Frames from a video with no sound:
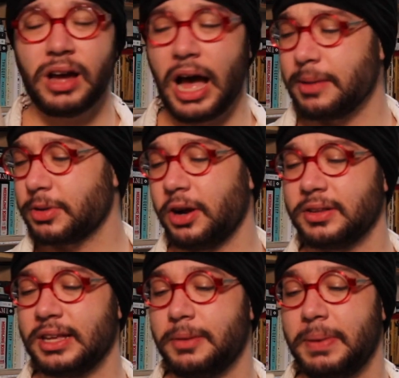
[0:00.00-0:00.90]
I'm
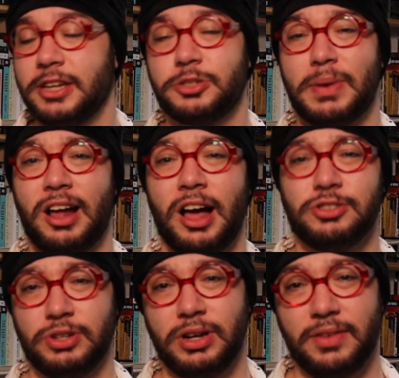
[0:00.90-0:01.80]
currently on page about
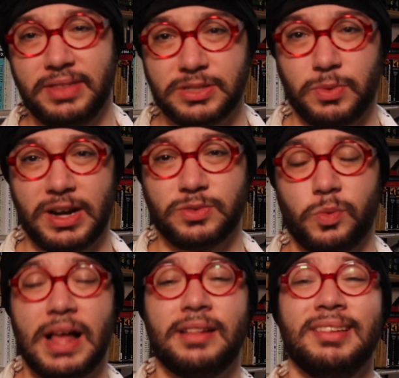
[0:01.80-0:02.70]
100 of this one as
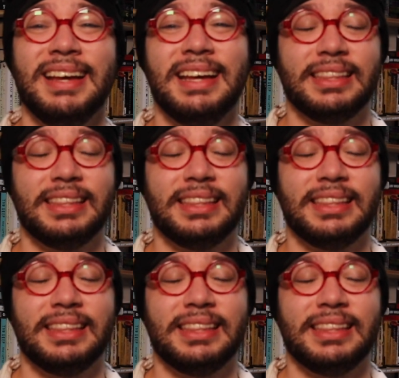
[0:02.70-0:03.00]
well.